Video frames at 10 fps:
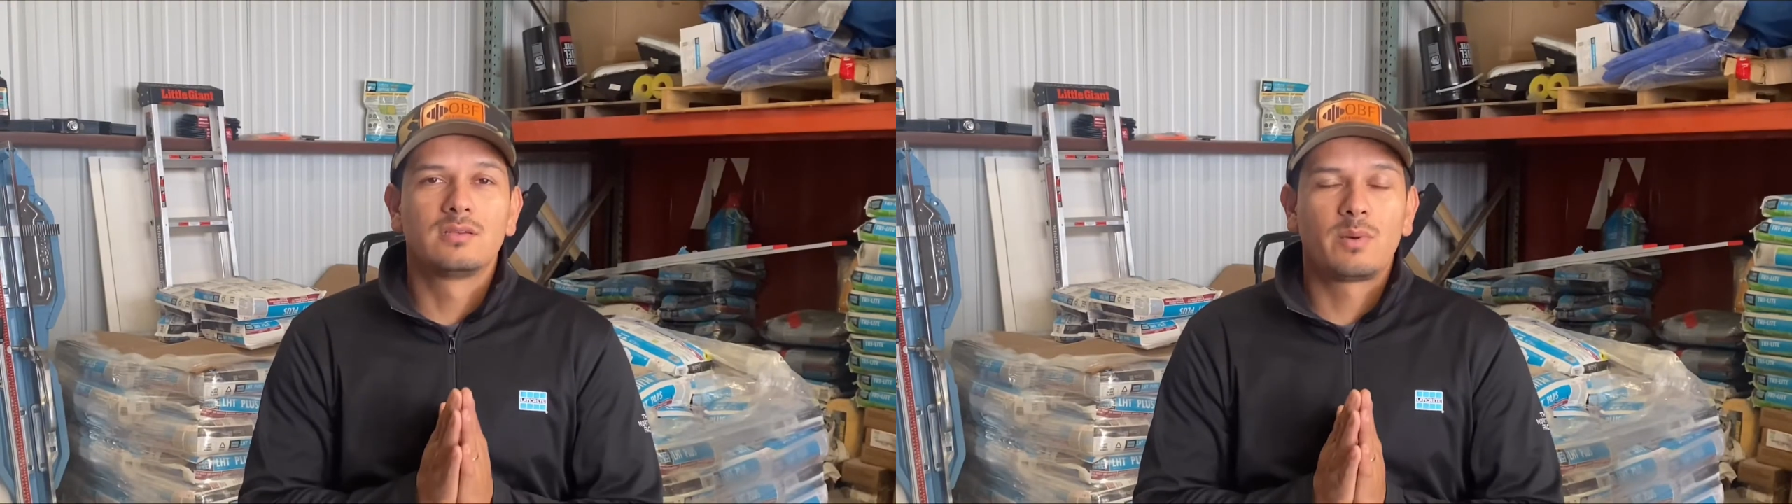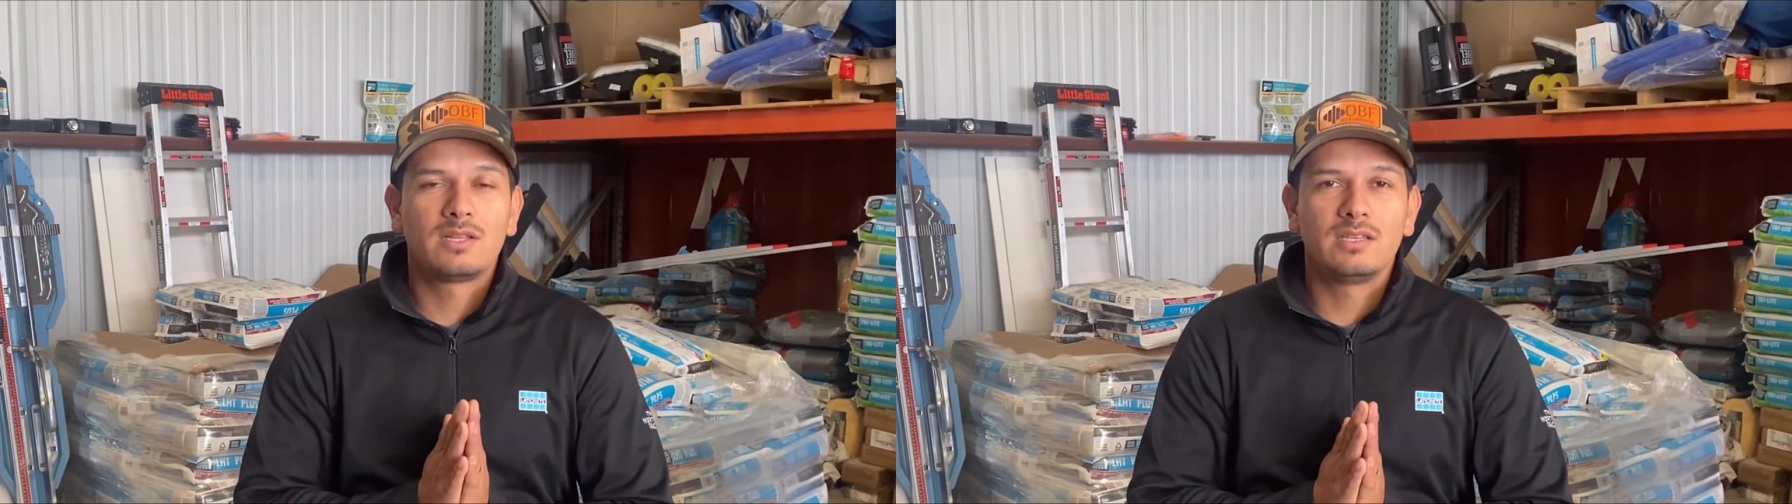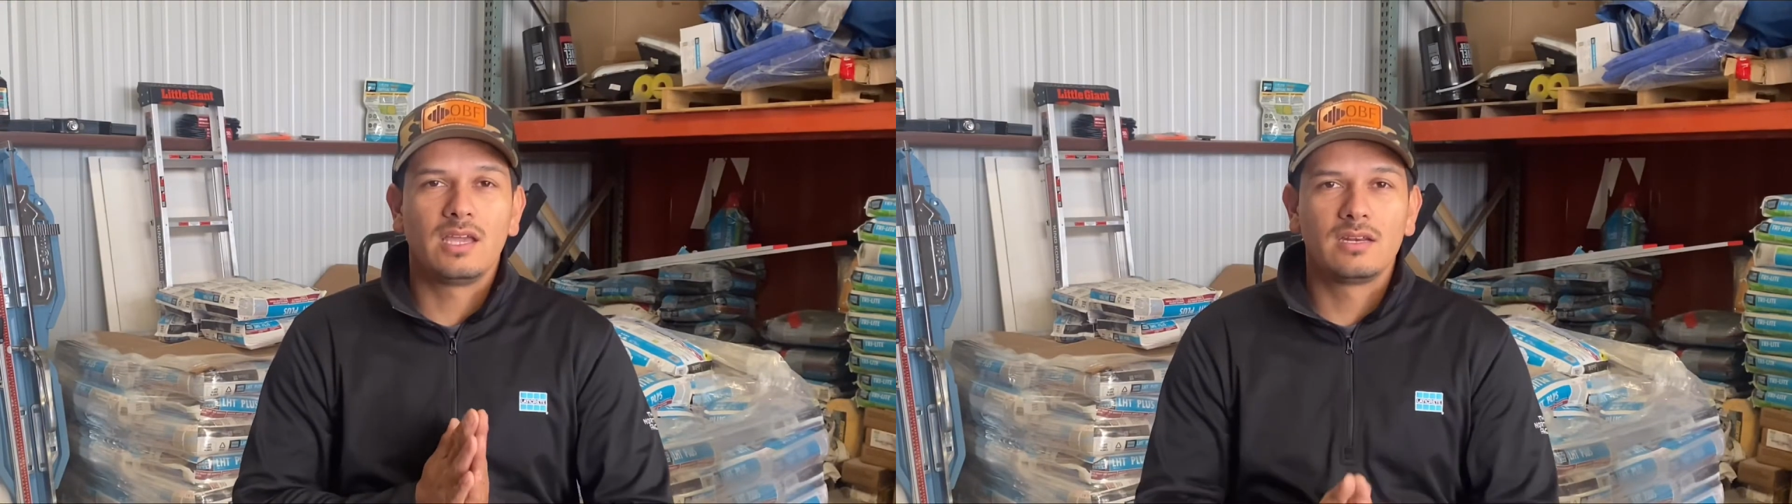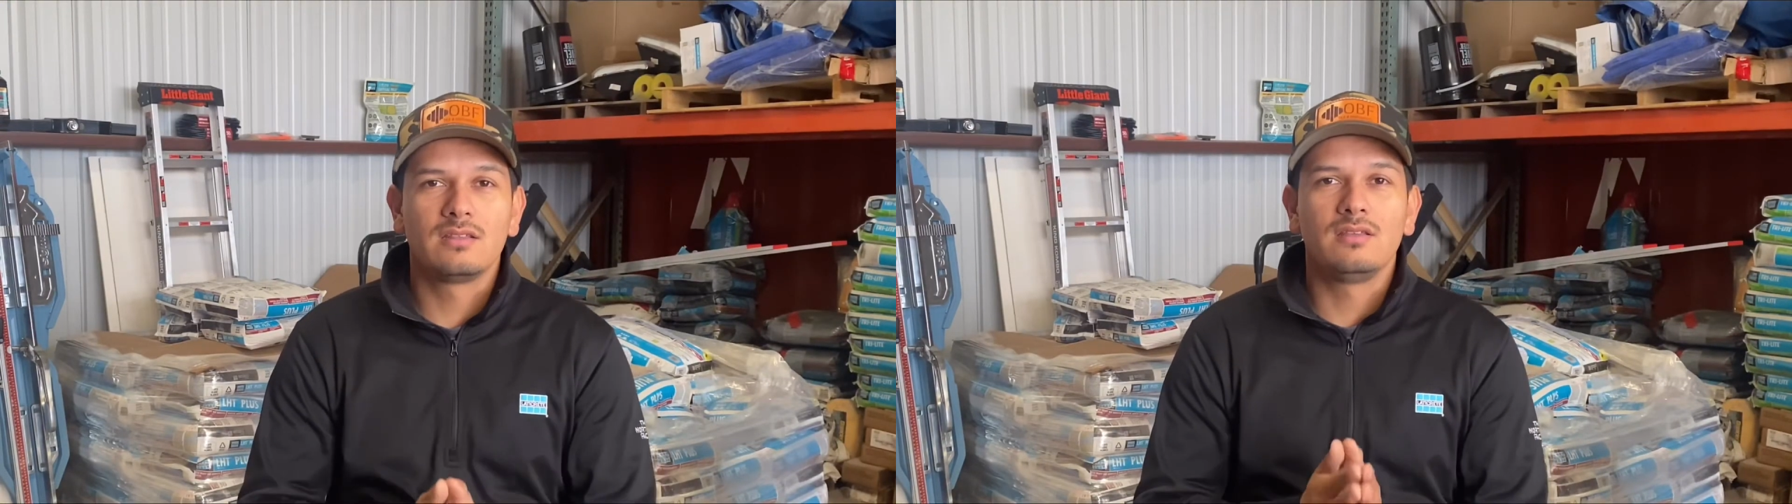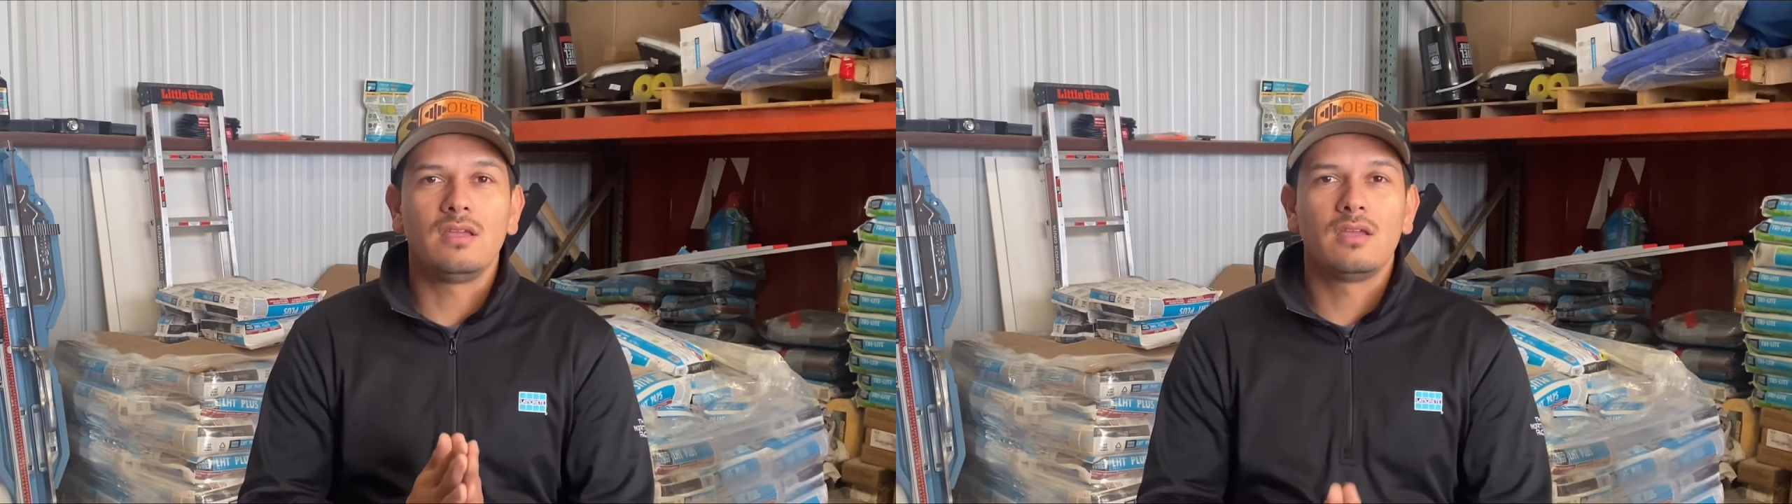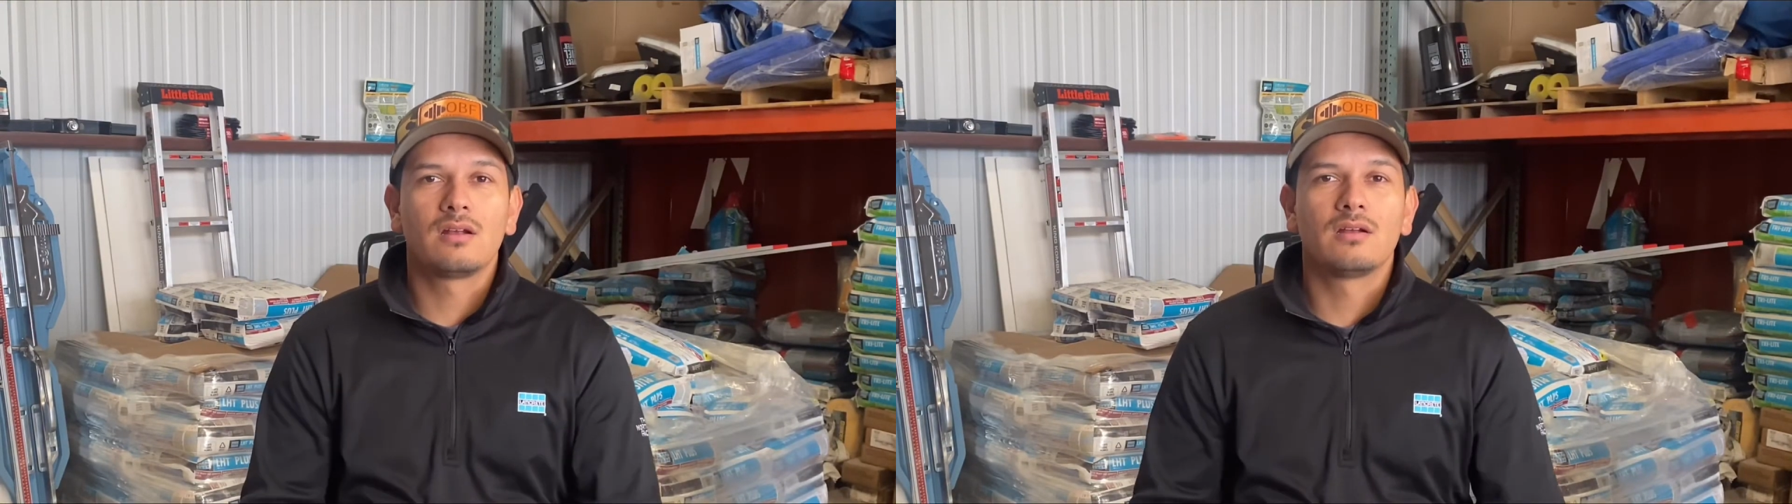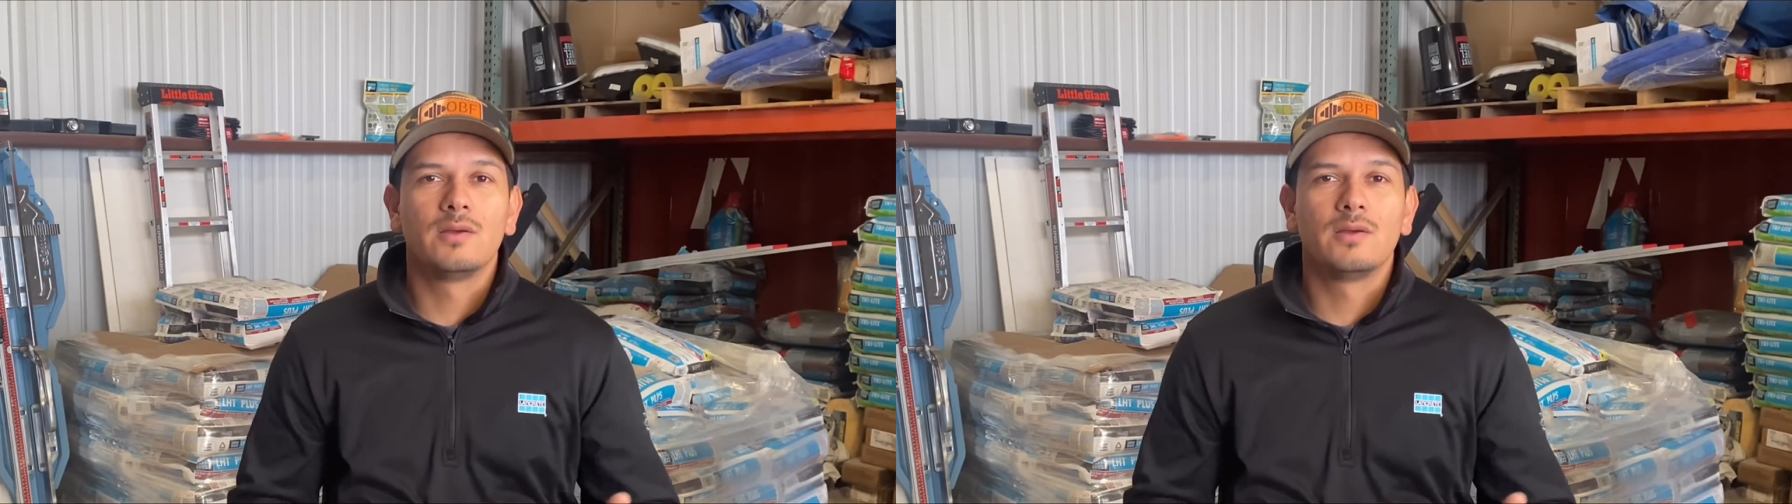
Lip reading: about the end of the year